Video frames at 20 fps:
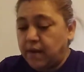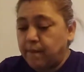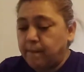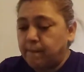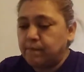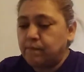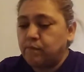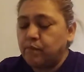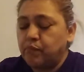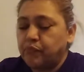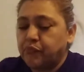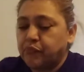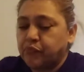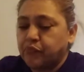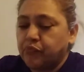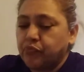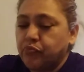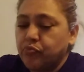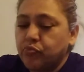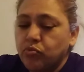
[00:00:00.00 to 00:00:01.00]

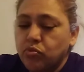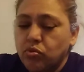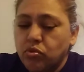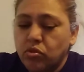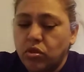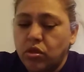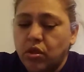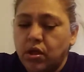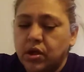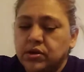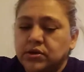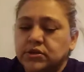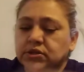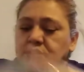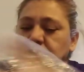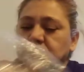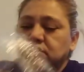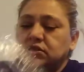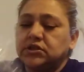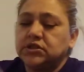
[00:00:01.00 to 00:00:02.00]

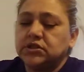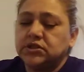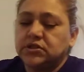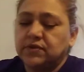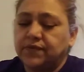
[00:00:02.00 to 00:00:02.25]
She's